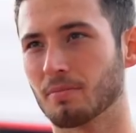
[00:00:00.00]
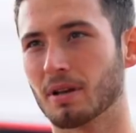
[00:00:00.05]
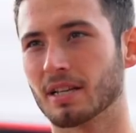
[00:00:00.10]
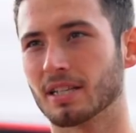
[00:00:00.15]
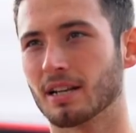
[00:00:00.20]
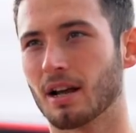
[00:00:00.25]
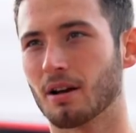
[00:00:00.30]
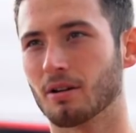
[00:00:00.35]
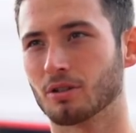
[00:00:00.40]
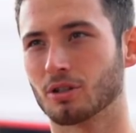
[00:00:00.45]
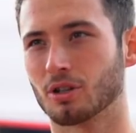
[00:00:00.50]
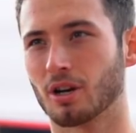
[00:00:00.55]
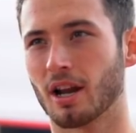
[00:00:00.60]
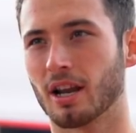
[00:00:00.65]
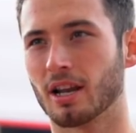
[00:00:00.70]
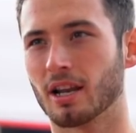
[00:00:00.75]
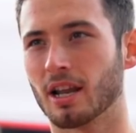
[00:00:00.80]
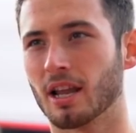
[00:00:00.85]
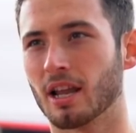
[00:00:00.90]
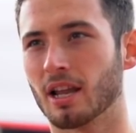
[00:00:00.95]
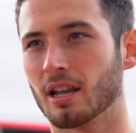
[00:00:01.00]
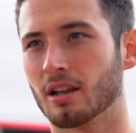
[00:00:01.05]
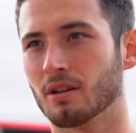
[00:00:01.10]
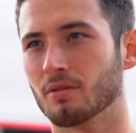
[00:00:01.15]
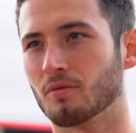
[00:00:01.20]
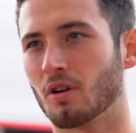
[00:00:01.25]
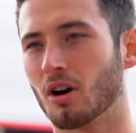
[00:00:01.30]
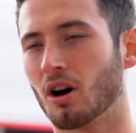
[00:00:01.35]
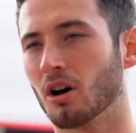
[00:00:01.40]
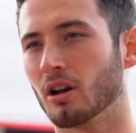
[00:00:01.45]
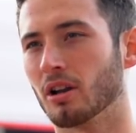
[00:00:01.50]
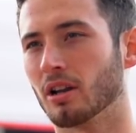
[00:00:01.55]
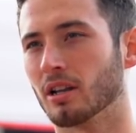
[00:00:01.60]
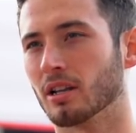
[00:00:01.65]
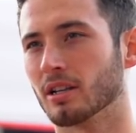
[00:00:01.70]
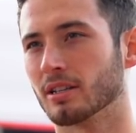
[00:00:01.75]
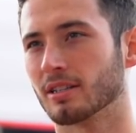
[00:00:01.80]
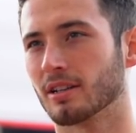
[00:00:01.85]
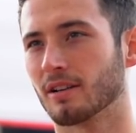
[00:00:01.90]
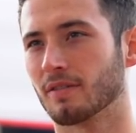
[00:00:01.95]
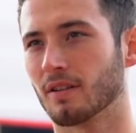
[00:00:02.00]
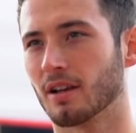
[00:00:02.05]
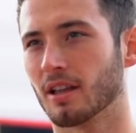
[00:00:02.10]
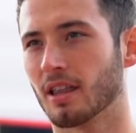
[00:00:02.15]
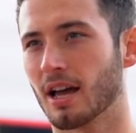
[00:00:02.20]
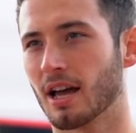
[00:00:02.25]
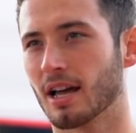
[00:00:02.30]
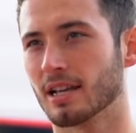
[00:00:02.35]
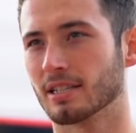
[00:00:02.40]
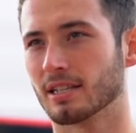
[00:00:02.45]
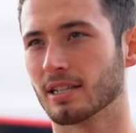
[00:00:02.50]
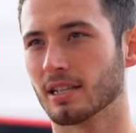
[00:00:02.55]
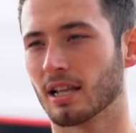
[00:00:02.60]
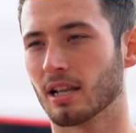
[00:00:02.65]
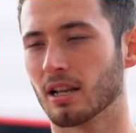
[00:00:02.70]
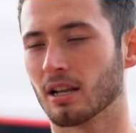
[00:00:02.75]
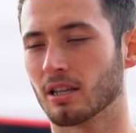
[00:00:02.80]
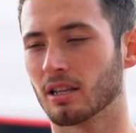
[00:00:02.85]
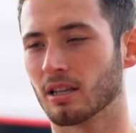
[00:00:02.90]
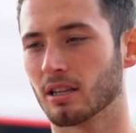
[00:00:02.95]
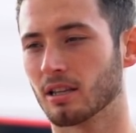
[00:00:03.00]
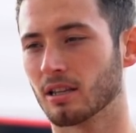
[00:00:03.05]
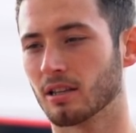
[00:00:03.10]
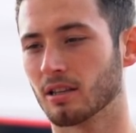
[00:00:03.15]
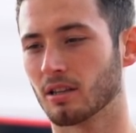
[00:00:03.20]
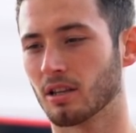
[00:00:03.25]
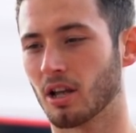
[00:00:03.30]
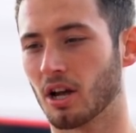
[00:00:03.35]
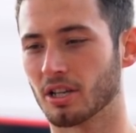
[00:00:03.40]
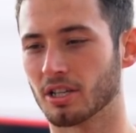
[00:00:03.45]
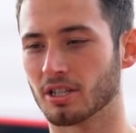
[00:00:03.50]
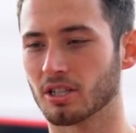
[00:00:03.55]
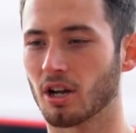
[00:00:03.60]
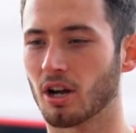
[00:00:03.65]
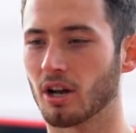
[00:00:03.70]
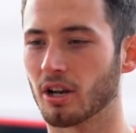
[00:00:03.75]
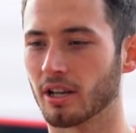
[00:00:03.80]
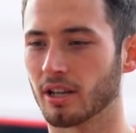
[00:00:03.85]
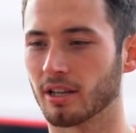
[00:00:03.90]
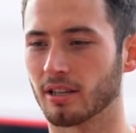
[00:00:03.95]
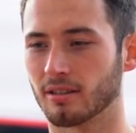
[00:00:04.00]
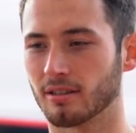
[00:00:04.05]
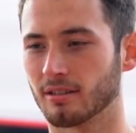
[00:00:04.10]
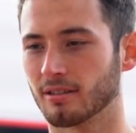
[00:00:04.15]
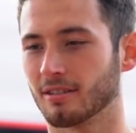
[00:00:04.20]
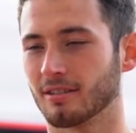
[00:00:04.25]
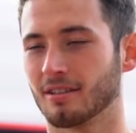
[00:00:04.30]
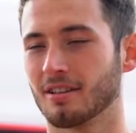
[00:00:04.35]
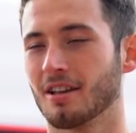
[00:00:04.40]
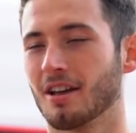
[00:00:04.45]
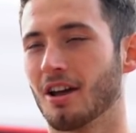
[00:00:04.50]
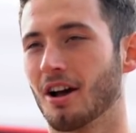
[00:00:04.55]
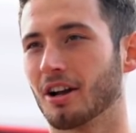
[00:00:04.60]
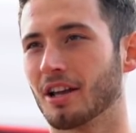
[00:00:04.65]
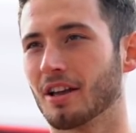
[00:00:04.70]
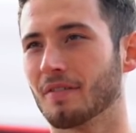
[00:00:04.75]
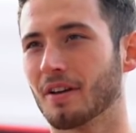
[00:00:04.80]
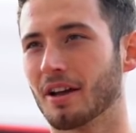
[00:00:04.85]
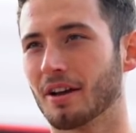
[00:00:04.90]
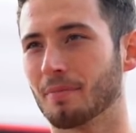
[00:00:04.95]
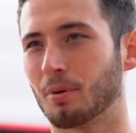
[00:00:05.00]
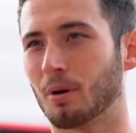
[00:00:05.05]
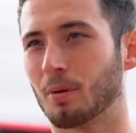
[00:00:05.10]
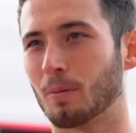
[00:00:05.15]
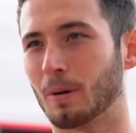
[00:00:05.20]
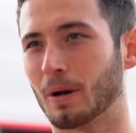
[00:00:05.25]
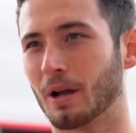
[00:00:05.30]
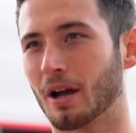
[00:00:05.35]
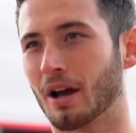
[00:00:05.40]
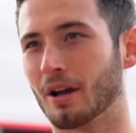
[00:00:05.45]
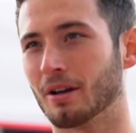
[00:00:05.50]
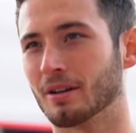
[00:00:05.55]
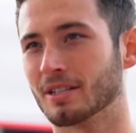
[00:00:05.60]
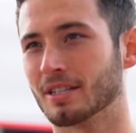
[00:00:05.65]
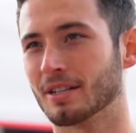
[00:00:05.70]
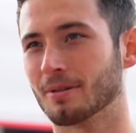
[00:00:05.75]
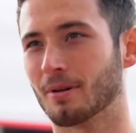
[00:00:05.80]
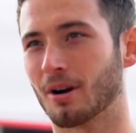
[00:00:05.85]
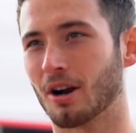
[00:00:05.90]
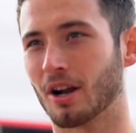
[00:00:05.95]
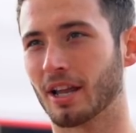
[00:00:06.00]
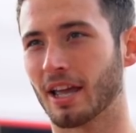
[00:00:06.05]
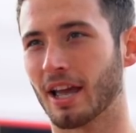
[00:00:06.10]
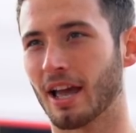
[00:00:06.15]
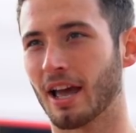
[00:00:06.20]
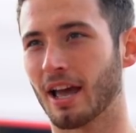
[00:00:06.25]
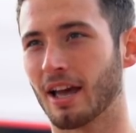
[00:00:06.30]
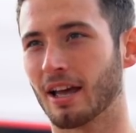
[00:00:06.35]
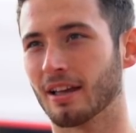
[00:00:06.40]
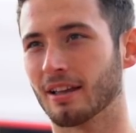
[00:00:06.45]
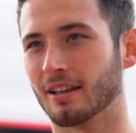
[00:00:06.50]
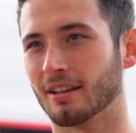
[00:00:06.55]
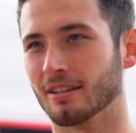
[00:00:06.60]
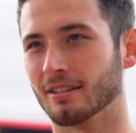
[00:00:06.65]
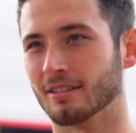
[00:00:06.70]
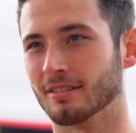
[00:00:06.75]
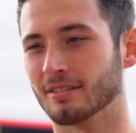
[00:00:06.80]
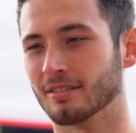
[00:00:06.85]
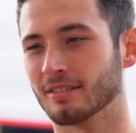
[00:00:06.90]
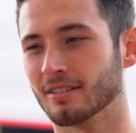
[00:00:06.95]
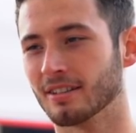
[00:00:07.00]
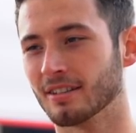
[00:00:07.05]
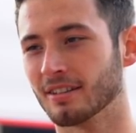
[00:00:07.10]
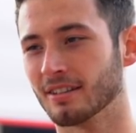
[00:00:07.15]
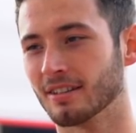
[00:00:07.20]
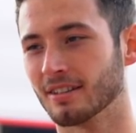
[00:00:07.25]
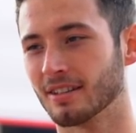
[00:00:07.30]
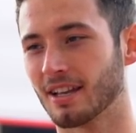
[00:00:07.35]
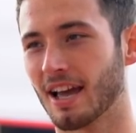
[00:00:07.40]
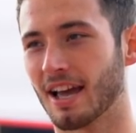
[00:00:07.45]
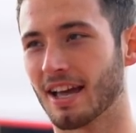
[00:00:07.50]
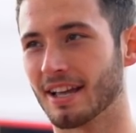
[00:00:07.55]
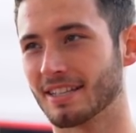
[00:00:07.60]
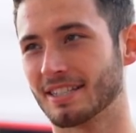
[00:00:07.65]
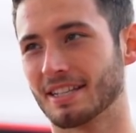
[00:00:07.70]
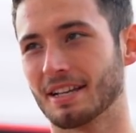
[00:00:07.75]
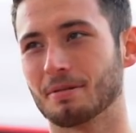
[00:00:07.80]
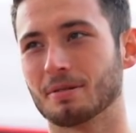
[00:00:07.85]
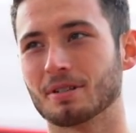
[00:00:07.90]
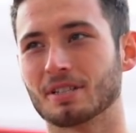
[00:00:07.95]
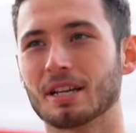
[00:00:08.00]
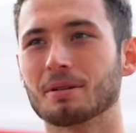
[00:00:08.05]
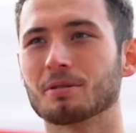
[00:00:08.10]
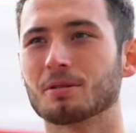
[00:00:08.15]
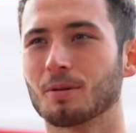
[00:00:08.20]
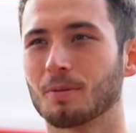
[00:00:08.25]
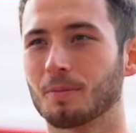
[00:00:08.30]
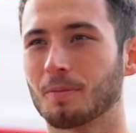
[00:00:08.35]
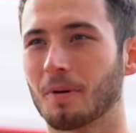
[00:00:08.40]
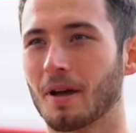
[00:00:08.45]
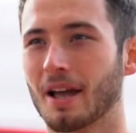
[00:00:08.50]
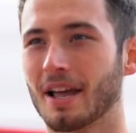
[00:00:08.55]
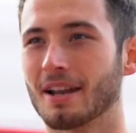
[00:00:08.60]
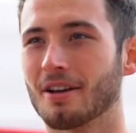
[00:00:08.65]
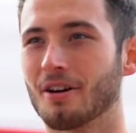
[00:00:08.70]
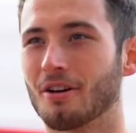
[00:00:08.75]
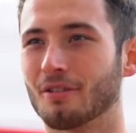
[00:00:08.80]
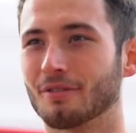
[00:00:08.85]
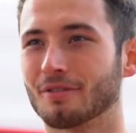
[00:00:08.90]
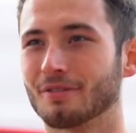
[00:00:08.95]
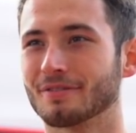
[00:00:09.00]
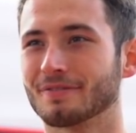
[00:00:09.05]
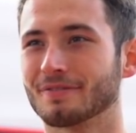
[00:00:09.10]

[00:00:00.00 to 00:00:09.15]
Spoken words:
missing out on training and riding and stuff like that. So then I decided I'd give it a proper go, see where I get, and yeah, seems to be paying off.